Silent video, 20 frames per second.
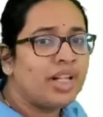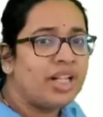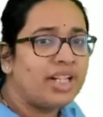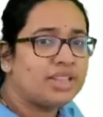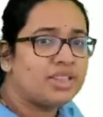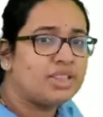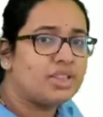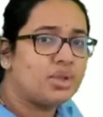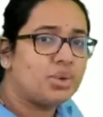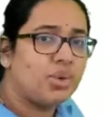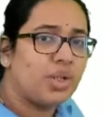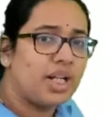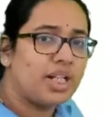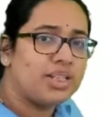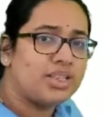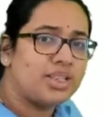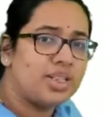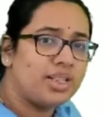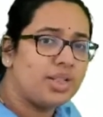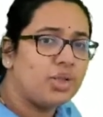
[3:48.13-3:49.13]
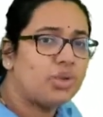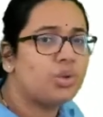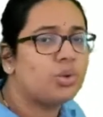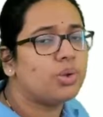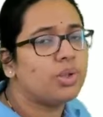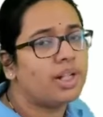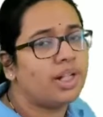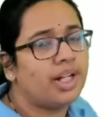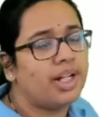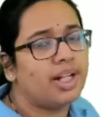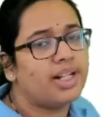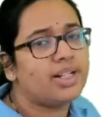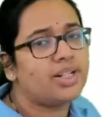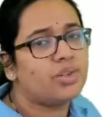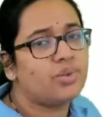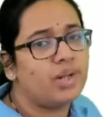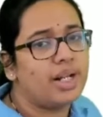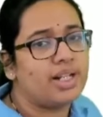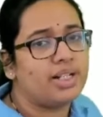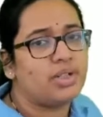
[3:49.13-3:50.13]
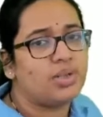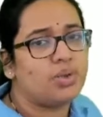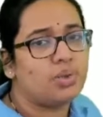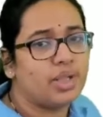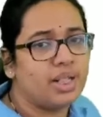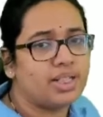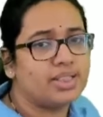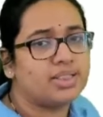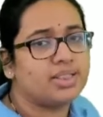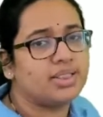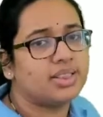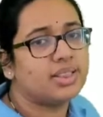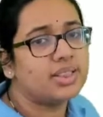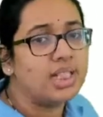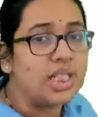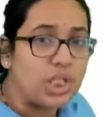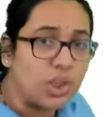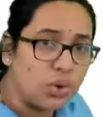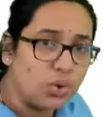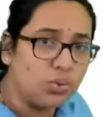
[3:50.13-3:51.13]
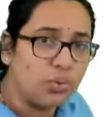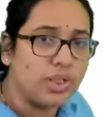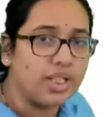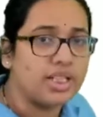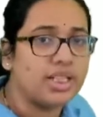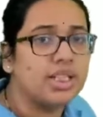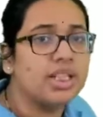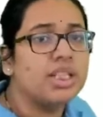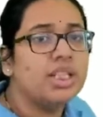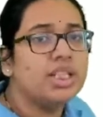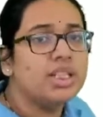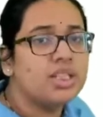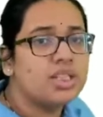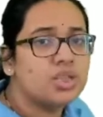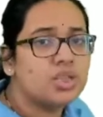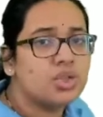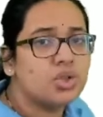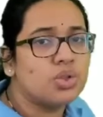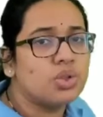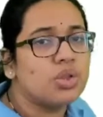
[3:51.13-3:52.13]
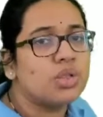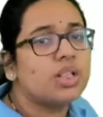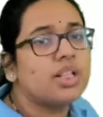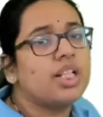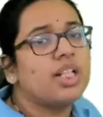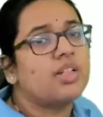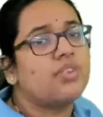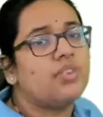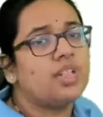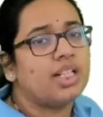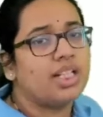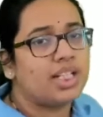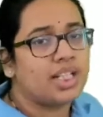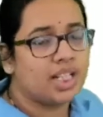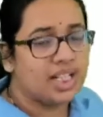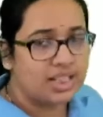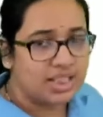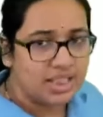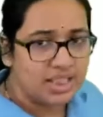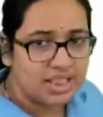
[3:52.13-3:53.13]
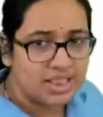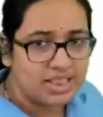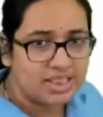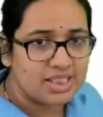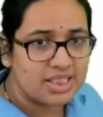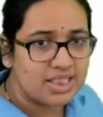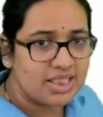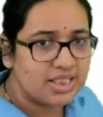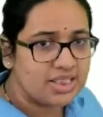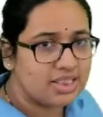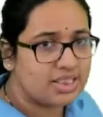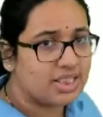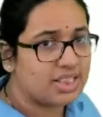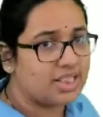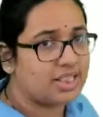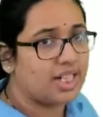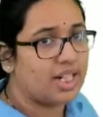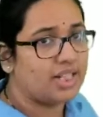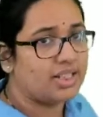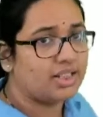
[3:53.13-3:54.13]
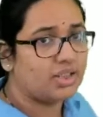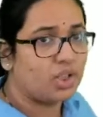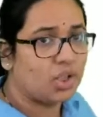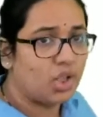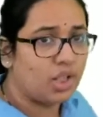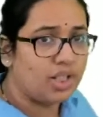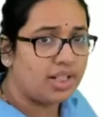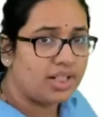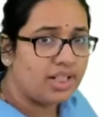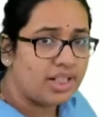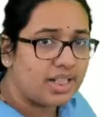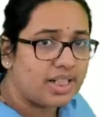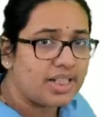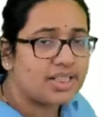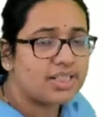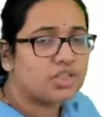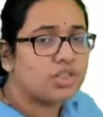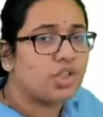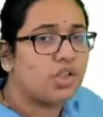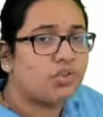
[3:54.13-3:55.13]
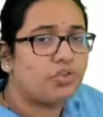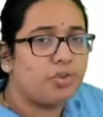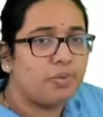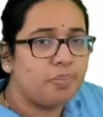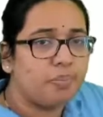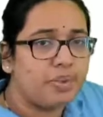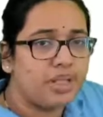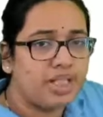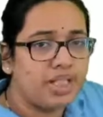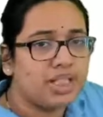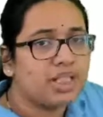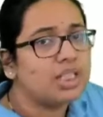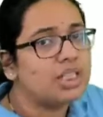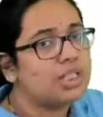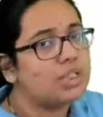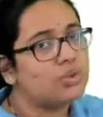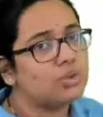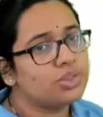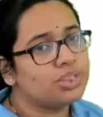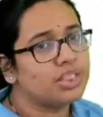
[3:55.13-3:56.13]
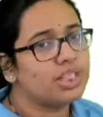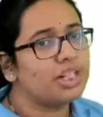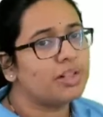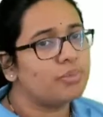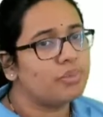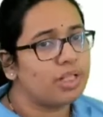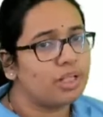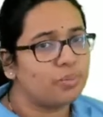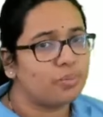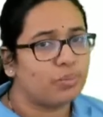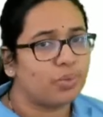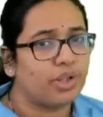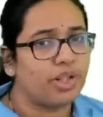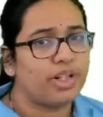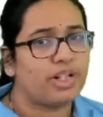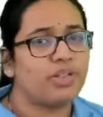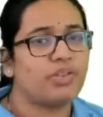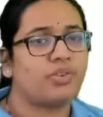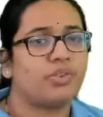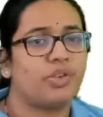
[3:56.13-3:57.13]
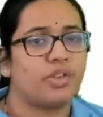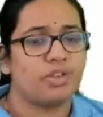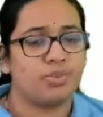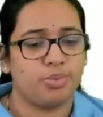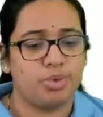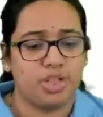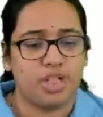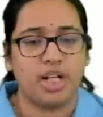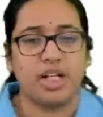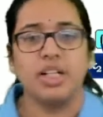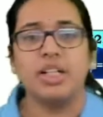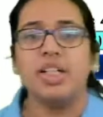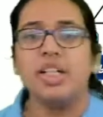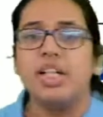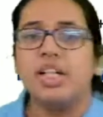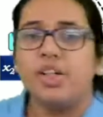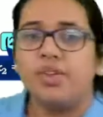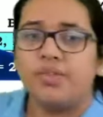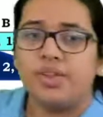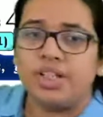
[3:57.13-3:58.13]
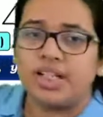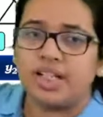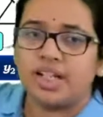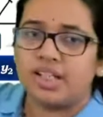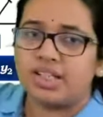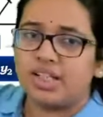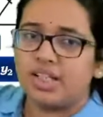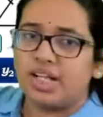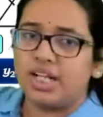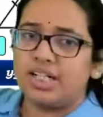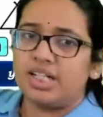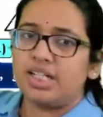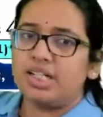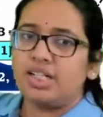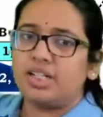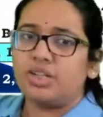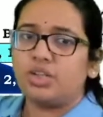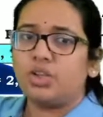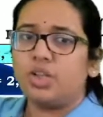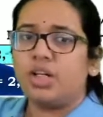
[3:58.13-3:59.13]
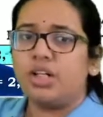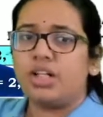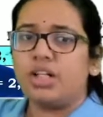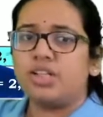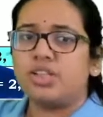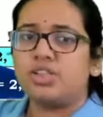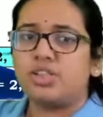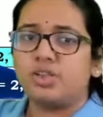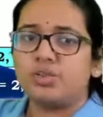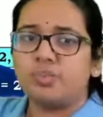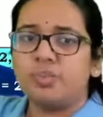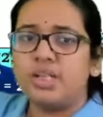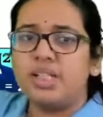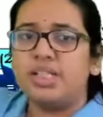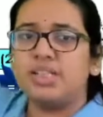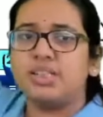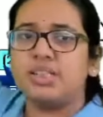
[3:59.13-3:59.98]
x2 as a 2 and y2 as a 1. So we can easily say that coordinates of P using midpoint formula, we can write here coordinates of P is